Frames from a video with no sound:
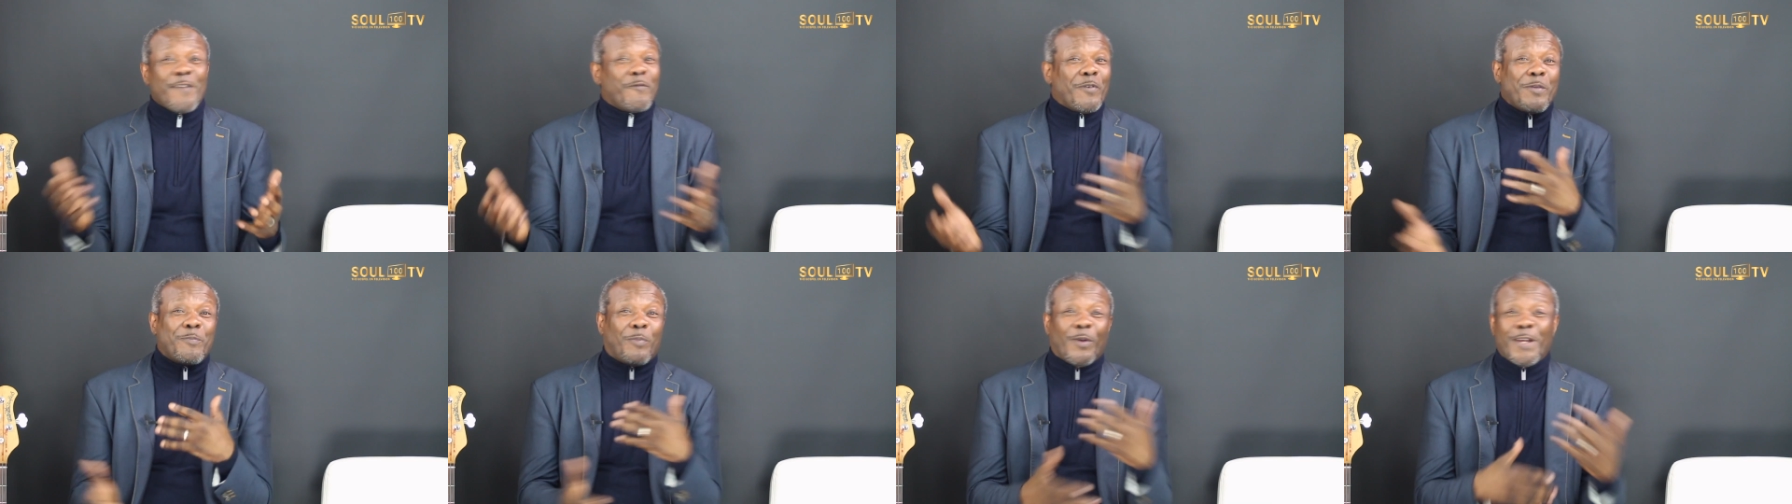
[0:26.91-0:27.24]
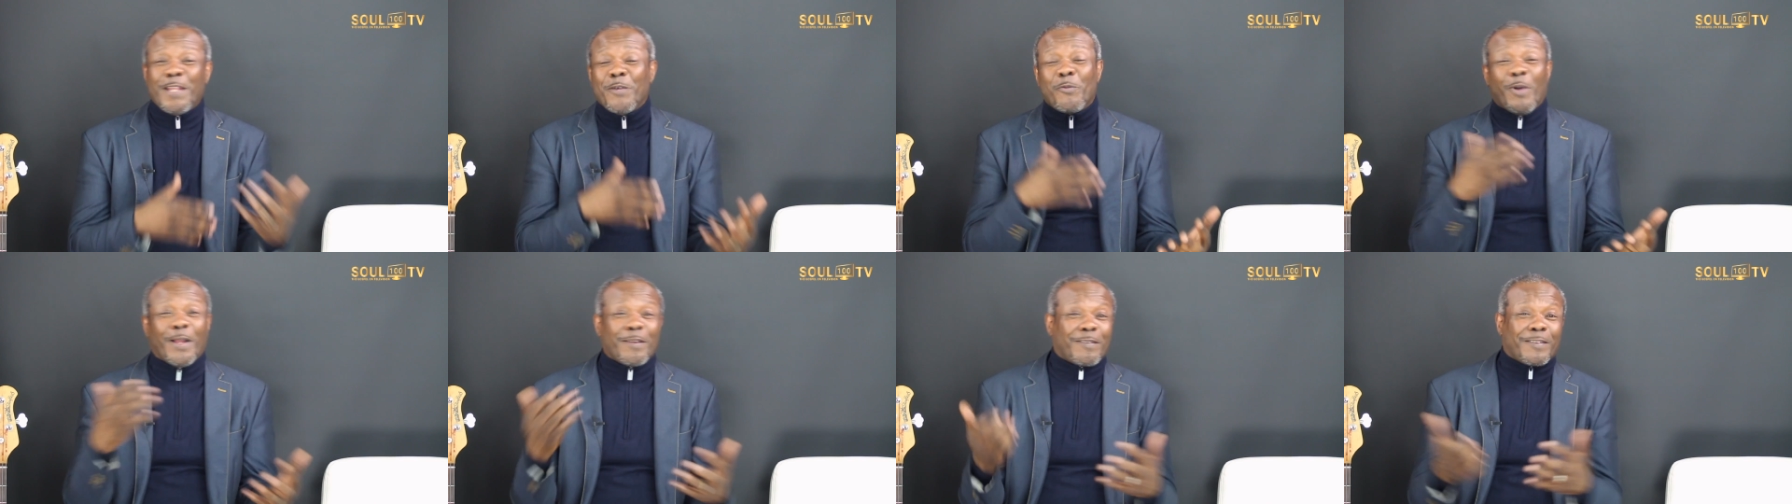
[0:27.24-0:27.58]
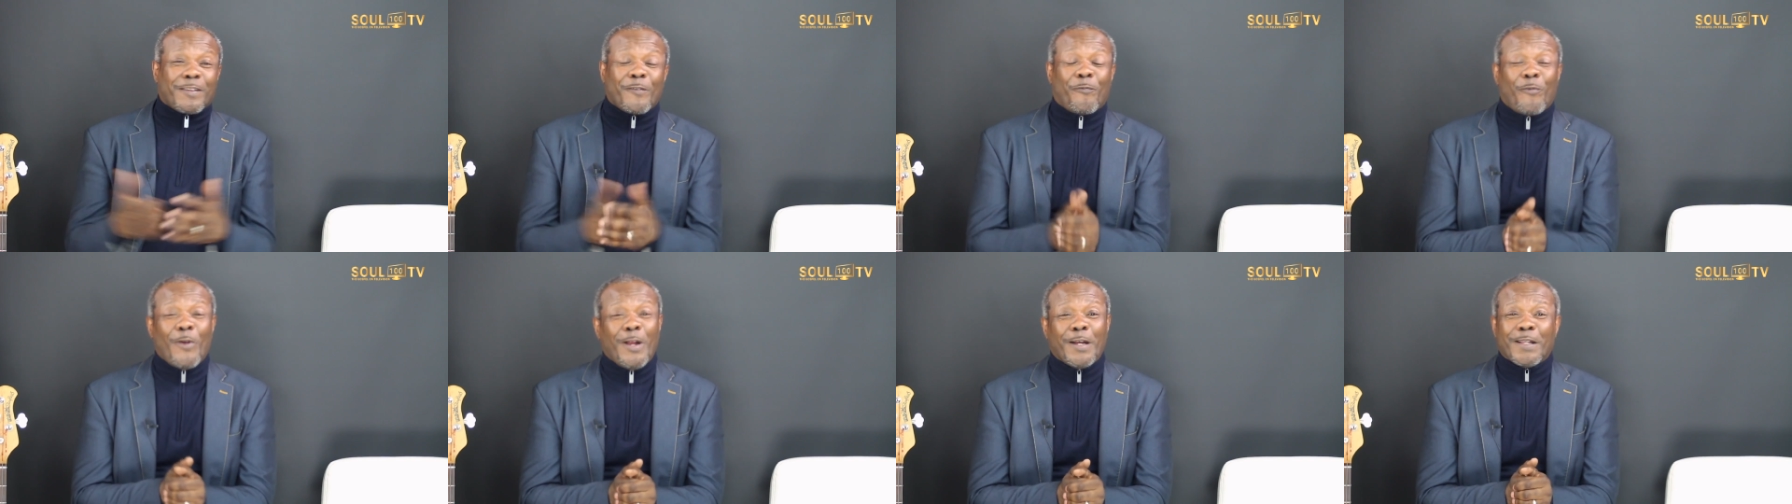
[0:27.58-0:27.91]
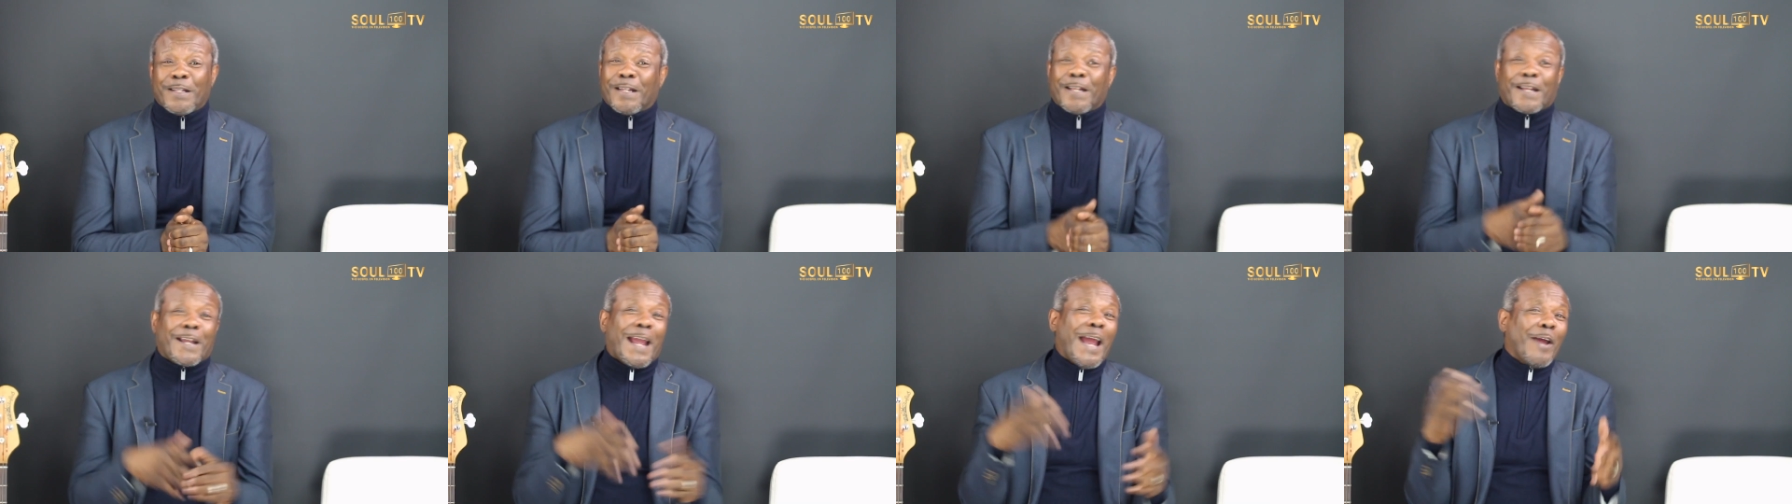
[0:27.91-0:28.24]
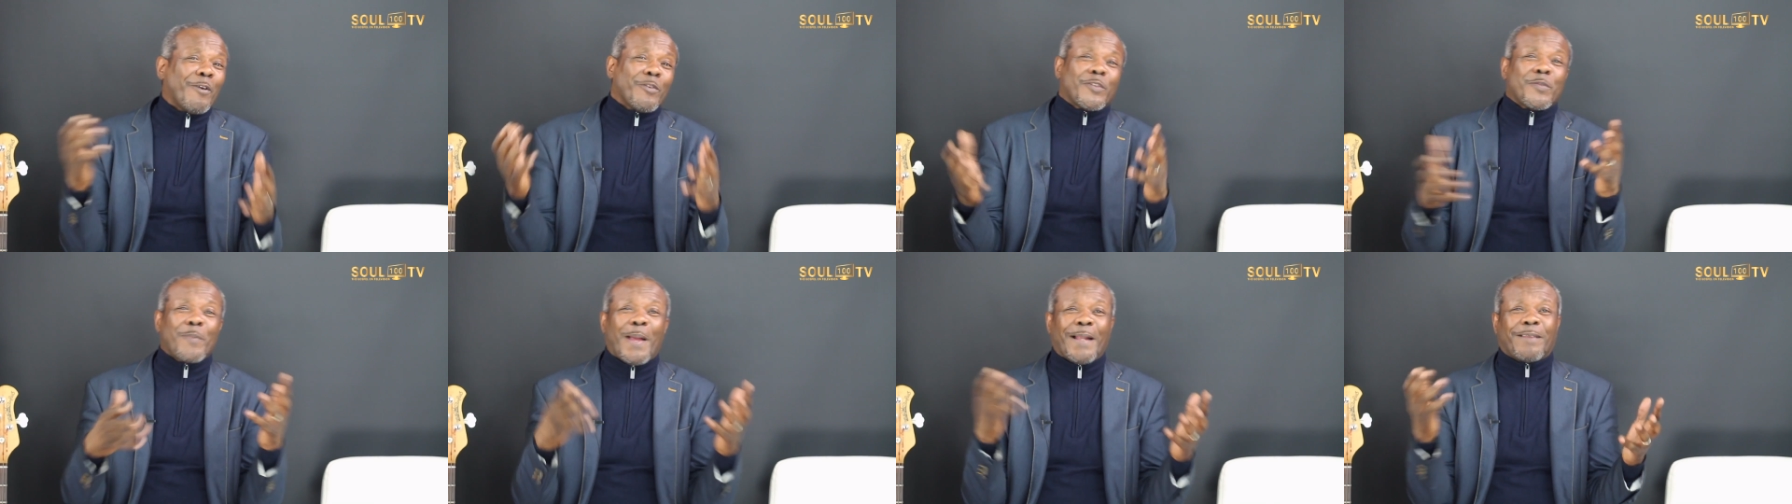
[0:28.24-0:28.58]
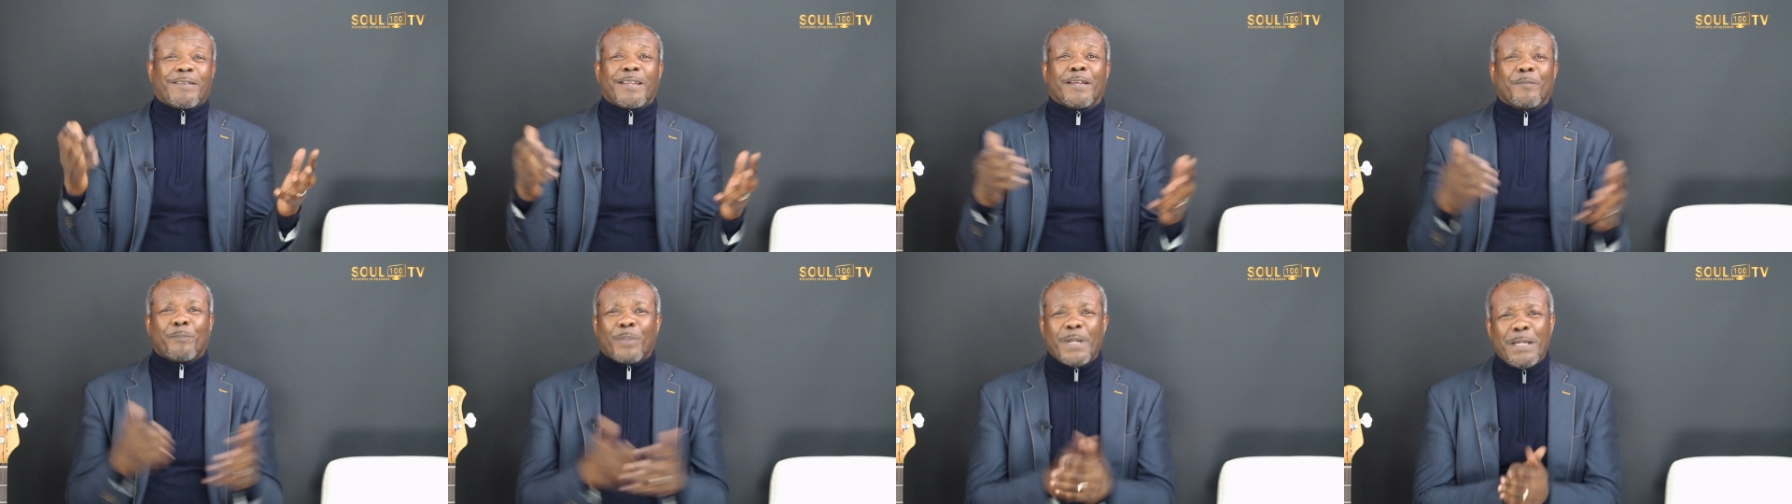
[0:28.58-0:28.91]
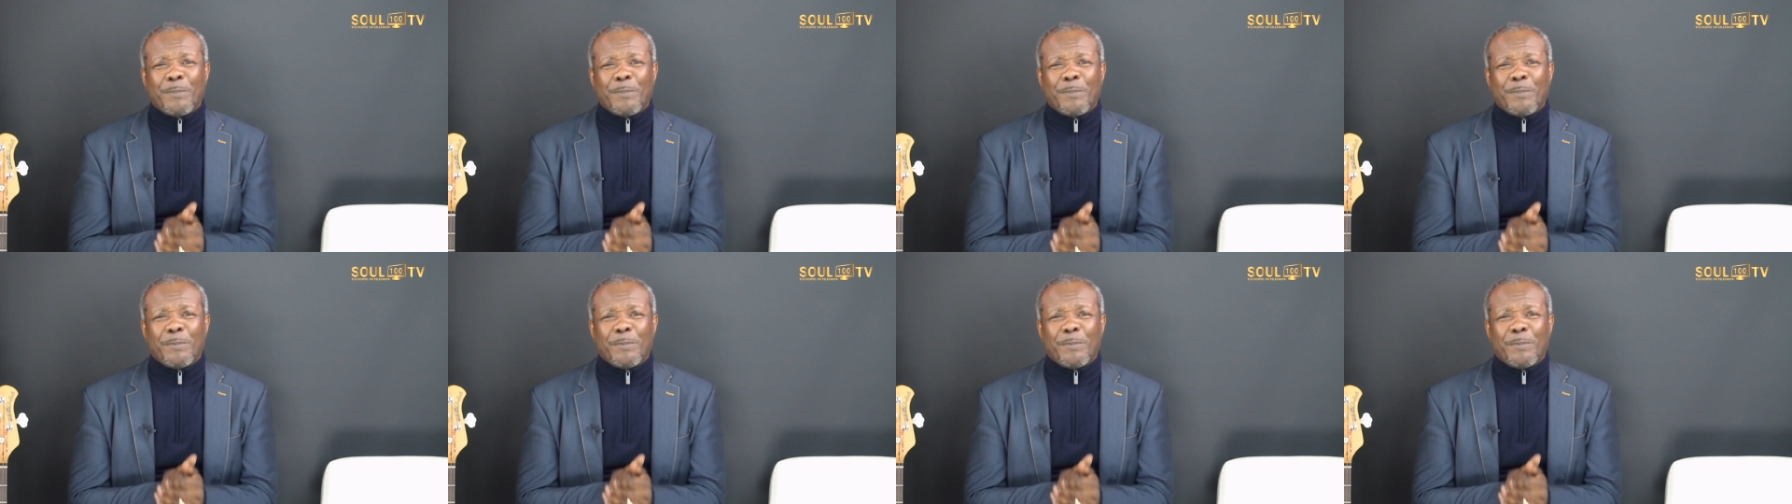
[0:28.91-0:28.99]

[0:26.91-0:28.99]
everybody wants to follow, the charismatic